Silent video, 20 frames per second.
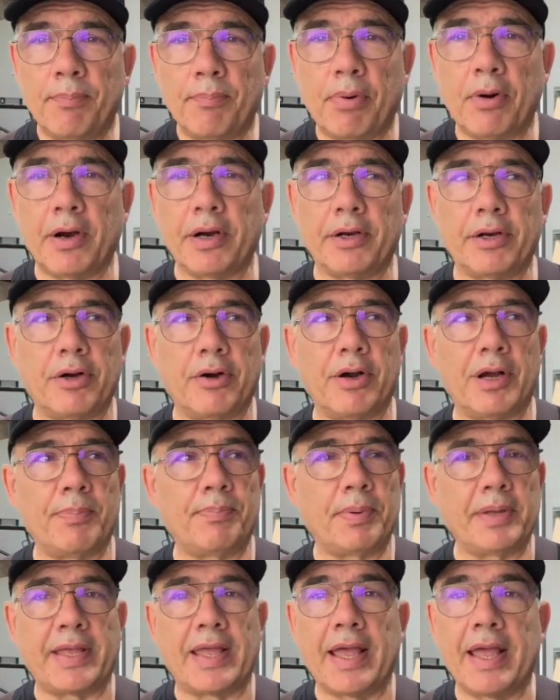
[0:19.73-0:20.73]
partner
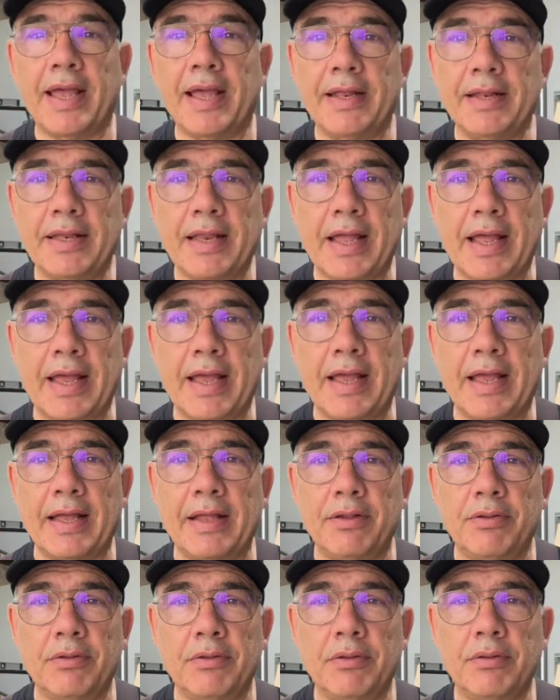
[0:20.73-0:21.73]
up again
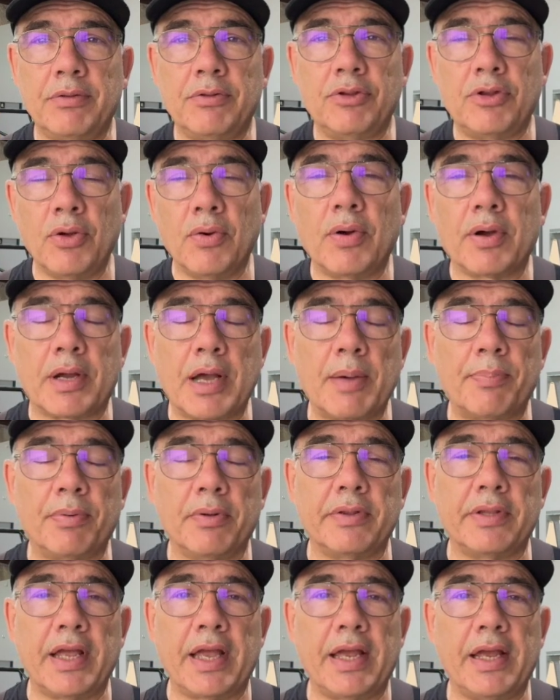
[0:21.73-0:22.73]
and do a couple
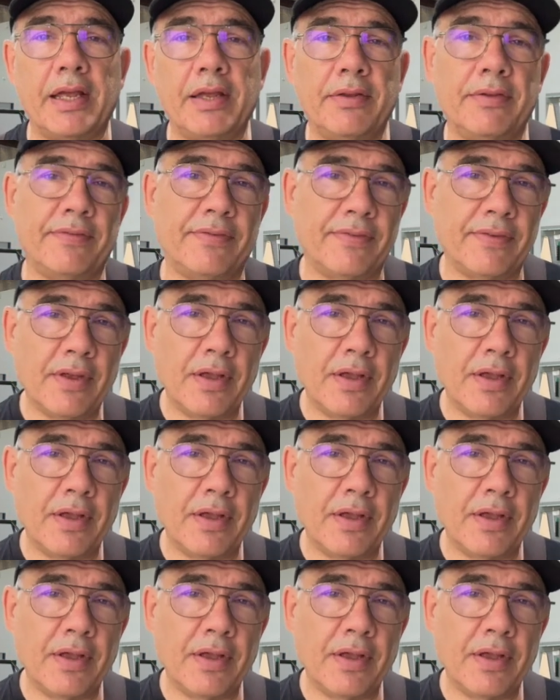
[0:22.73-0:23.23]
days